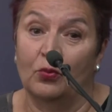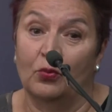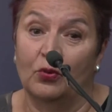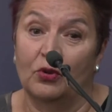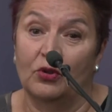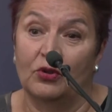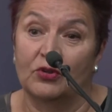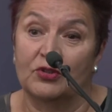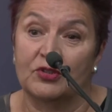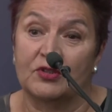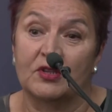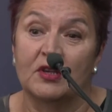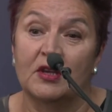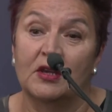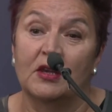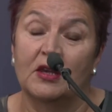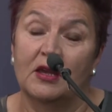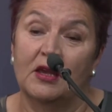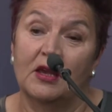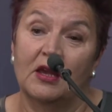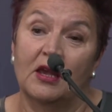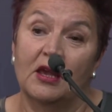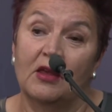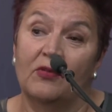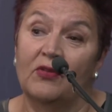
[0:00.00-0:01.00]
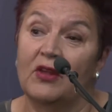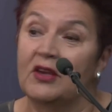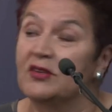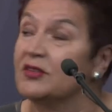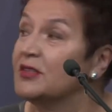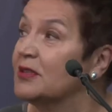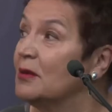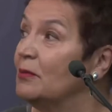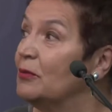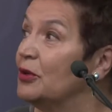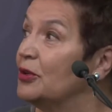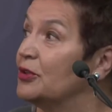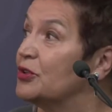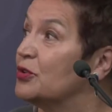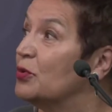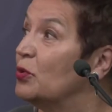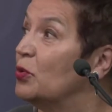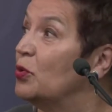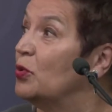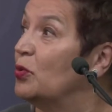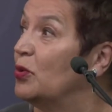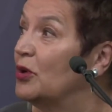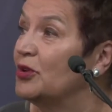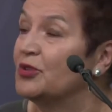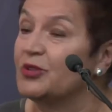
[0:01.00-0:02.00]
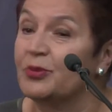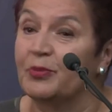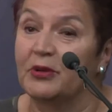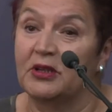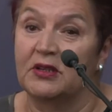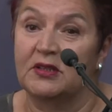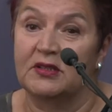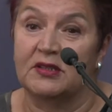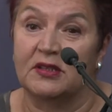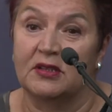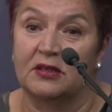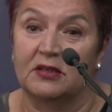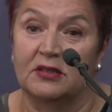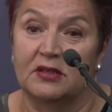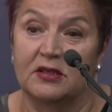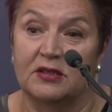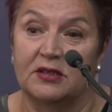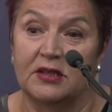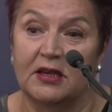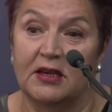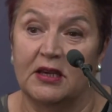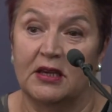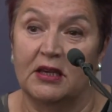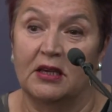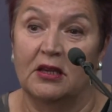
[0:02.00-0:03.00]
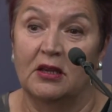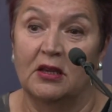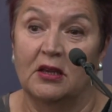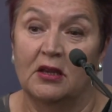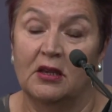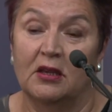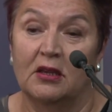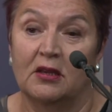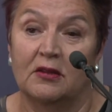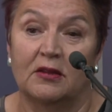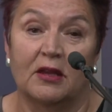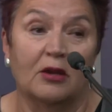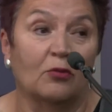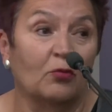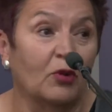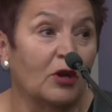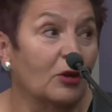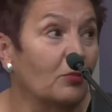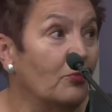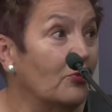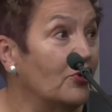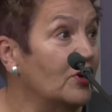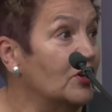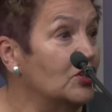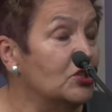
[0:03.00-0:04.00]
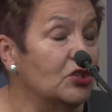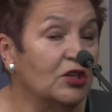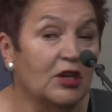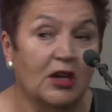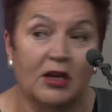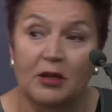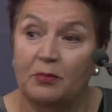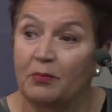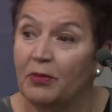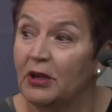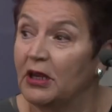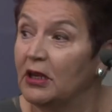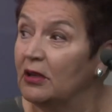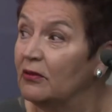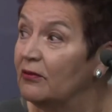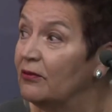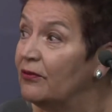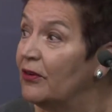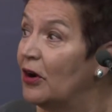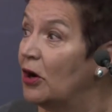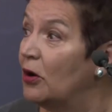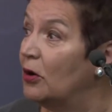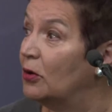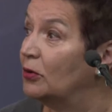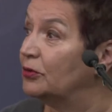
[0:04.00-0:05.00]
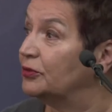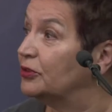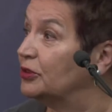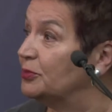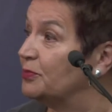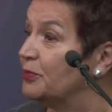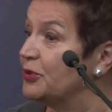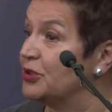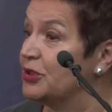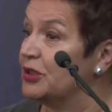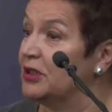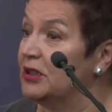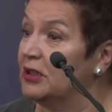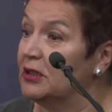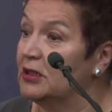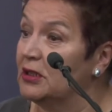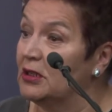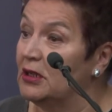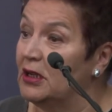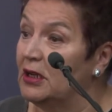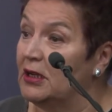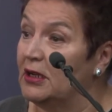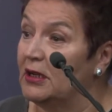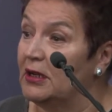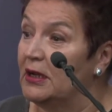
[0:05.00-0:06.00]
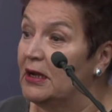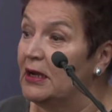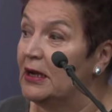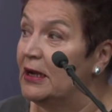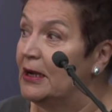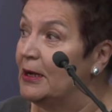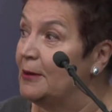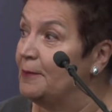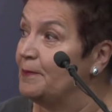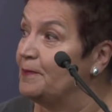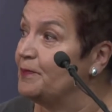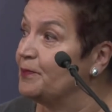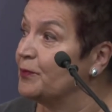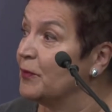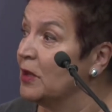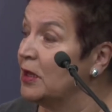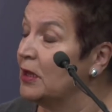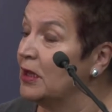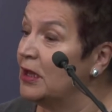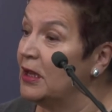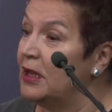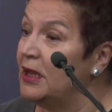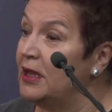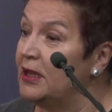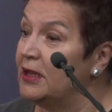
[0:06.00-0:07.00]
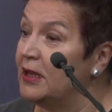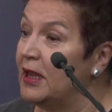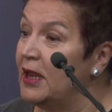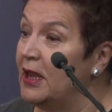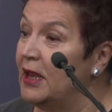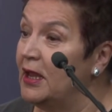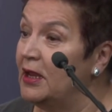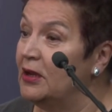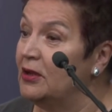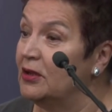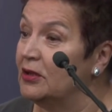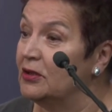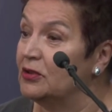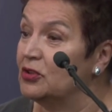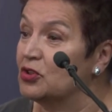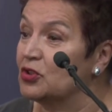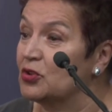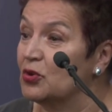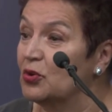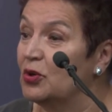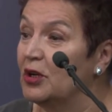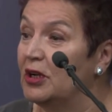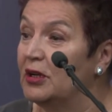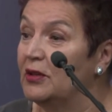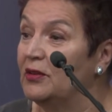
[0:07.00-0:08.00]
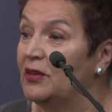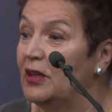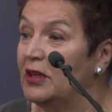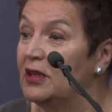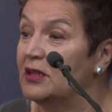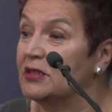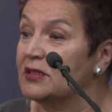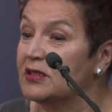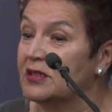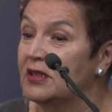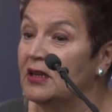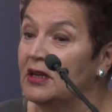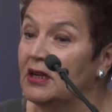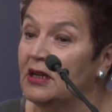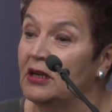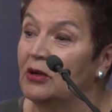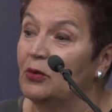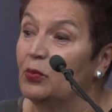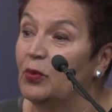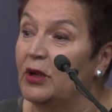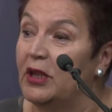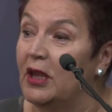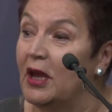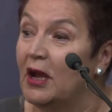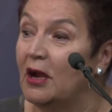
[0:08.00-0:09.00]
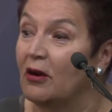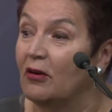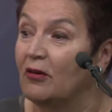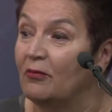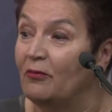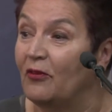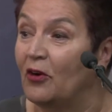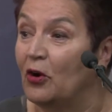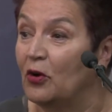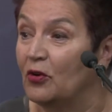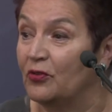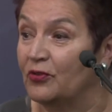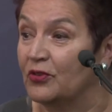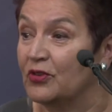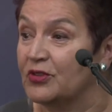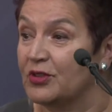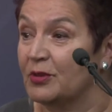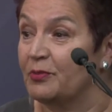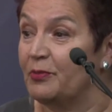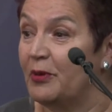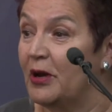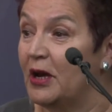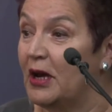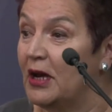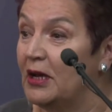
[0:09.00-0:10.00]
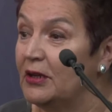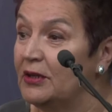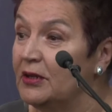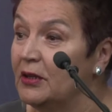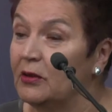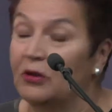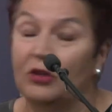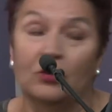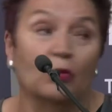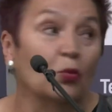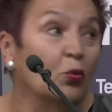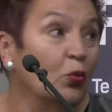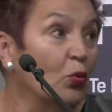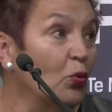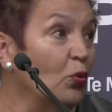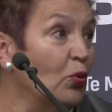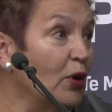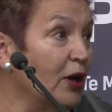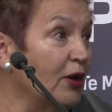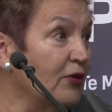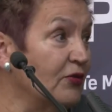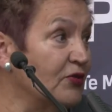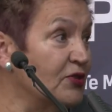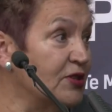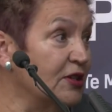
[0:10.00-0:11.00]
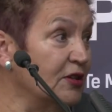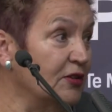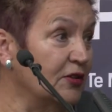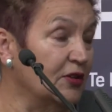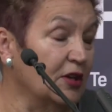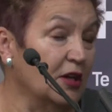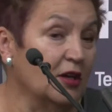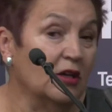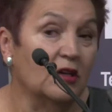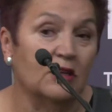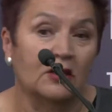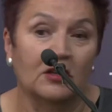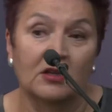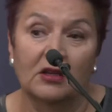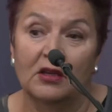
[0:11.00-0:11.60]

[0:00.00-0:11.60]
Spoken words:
words, and they're similar to all what's been said today, that we appreciate being involved, in particular ECAN, ensuring that we are involved as a partner. You all have said that.